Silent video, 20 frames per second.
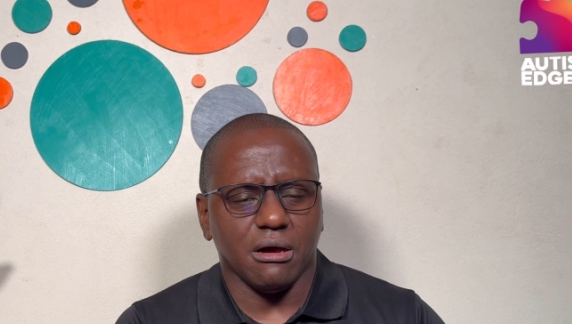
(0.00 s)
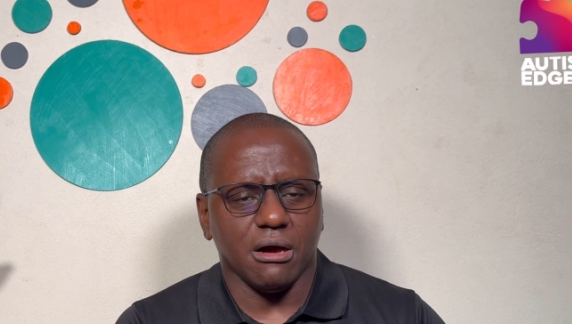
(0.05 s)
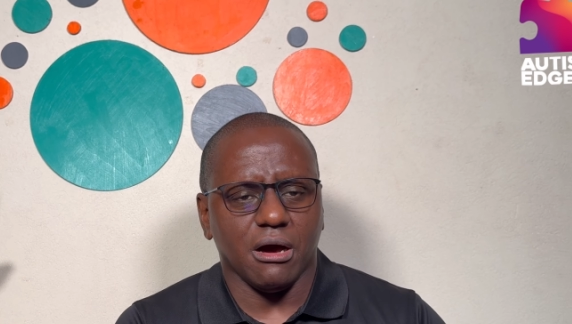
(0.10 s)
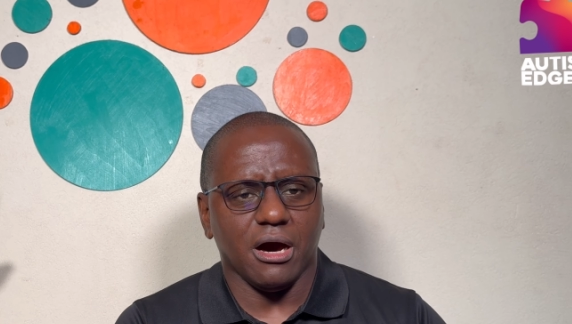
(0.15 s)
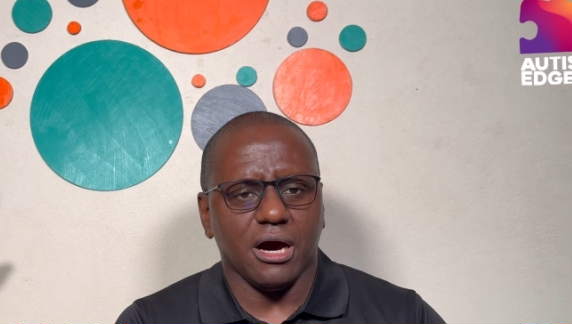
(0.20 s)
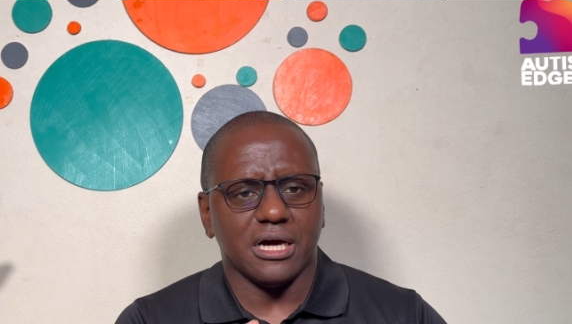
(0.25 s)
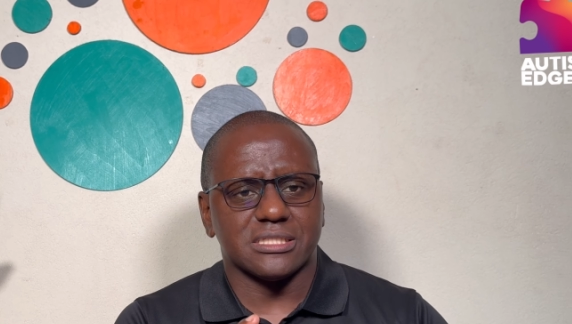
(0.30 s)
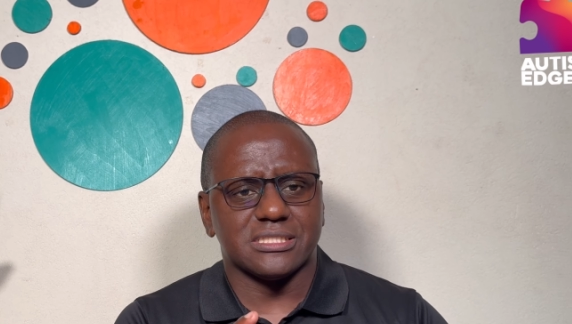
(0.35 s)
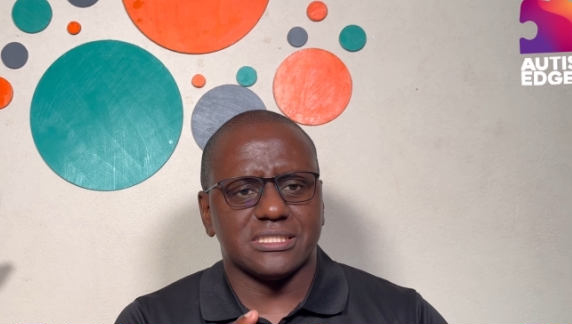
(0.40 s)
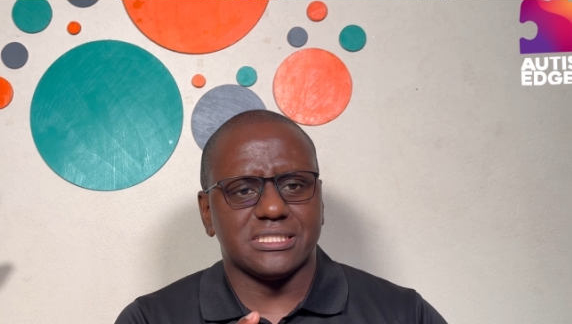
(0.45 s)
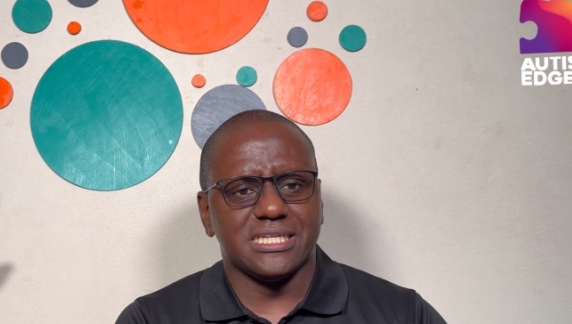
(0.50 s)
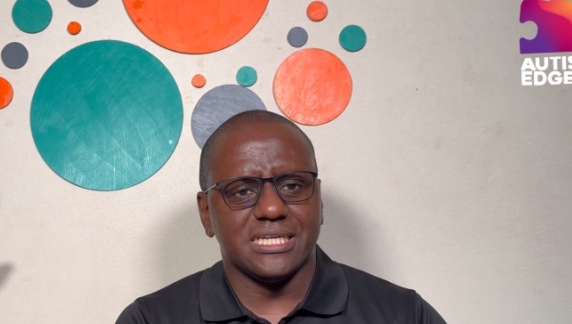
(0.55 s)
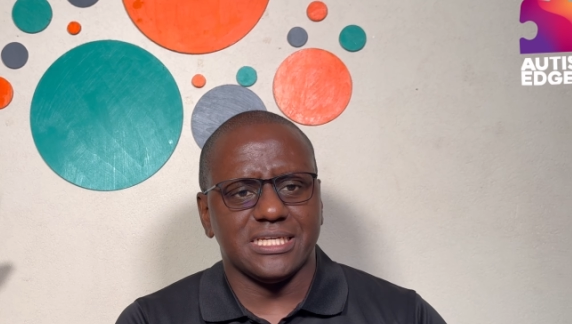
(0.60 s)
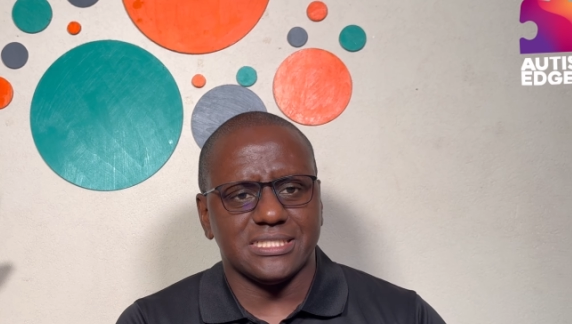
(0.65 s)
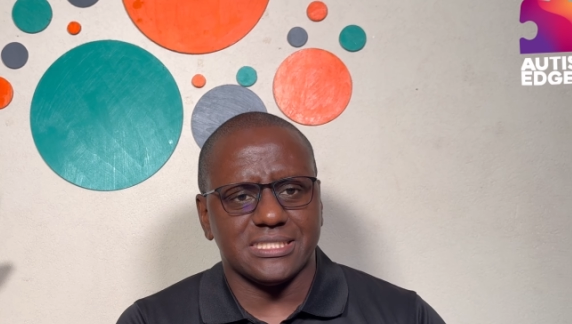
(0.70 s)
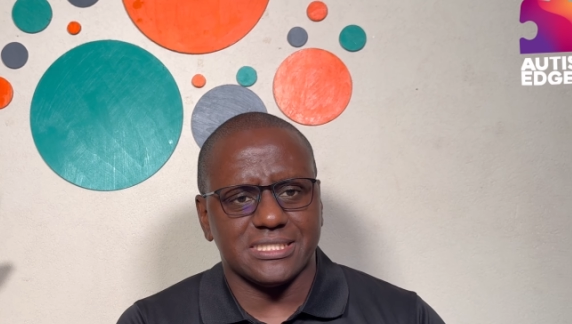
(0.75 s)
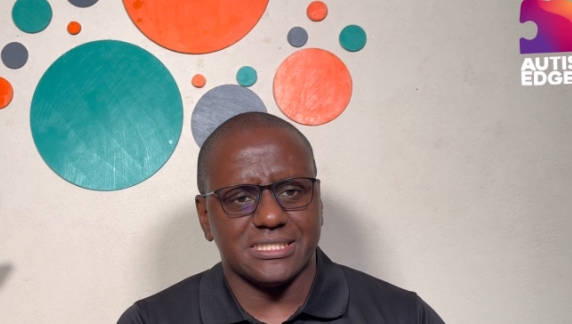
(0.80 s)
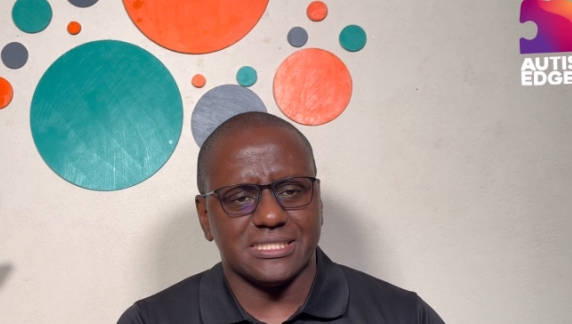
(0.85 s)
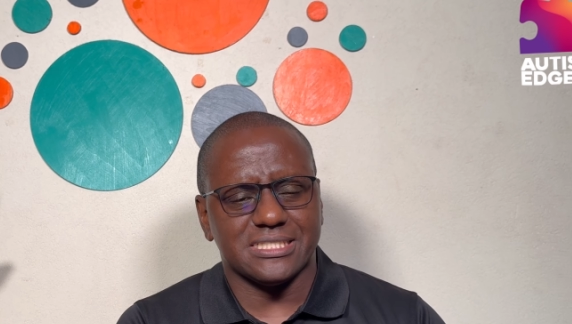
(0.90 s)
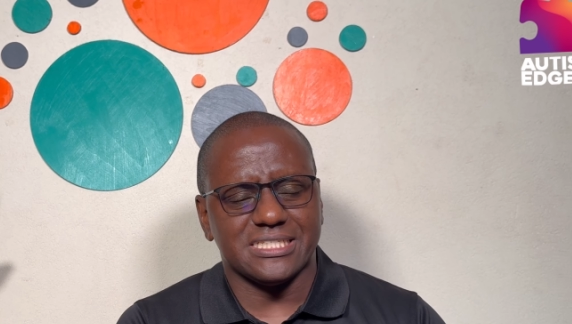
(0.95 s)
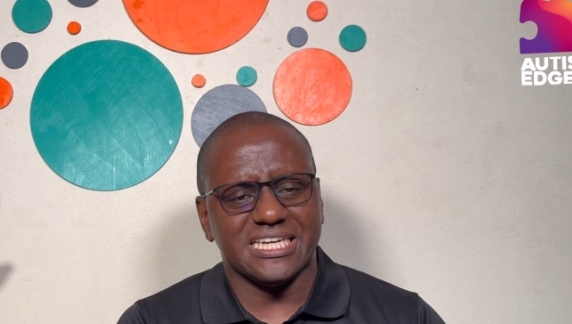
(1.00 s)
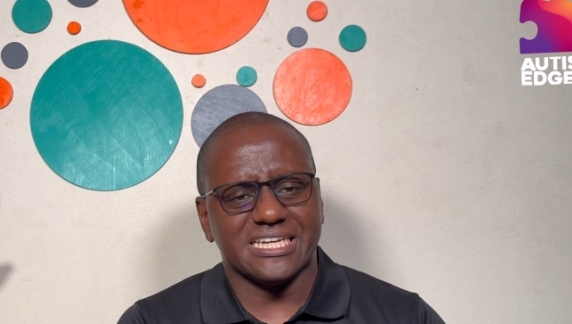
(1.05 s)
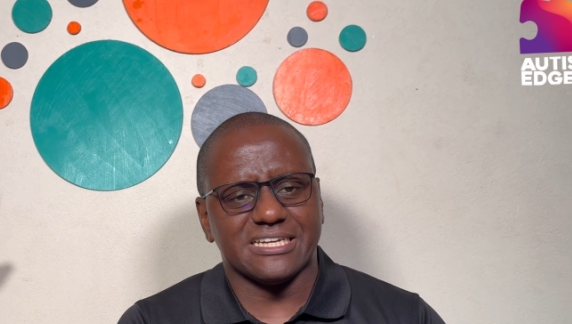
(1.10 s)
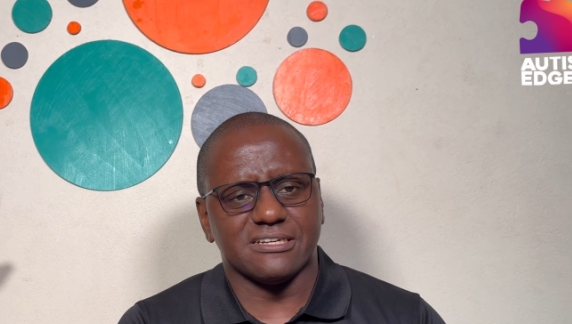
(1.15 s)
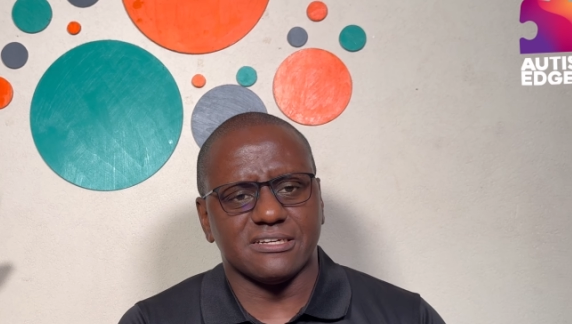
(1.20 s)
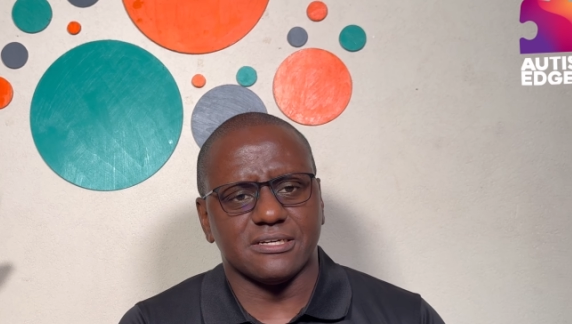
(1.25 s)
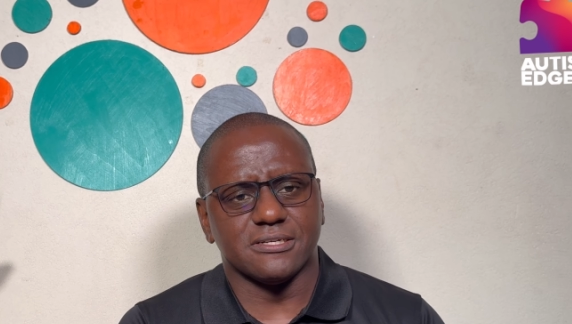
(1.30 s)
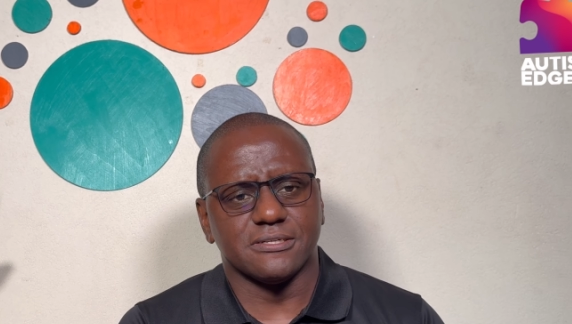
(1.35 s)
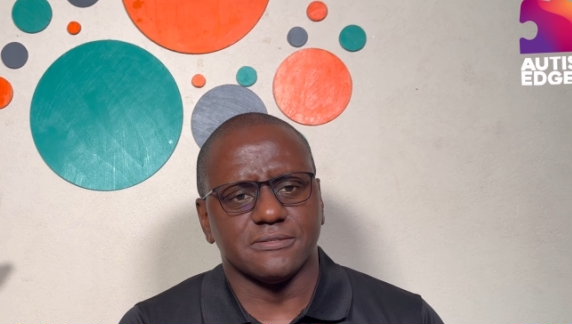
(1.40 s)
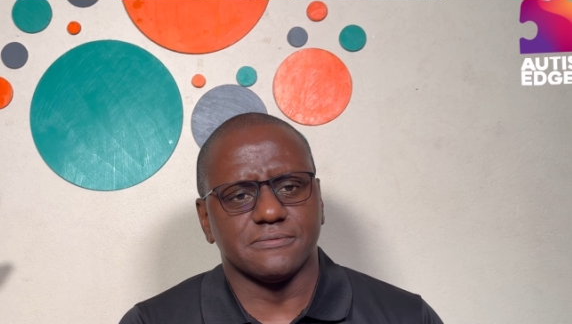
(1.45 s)

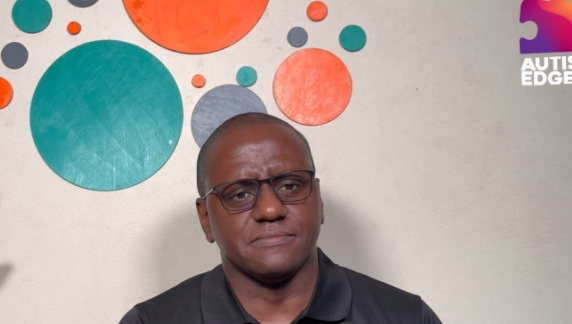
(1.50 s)
autistic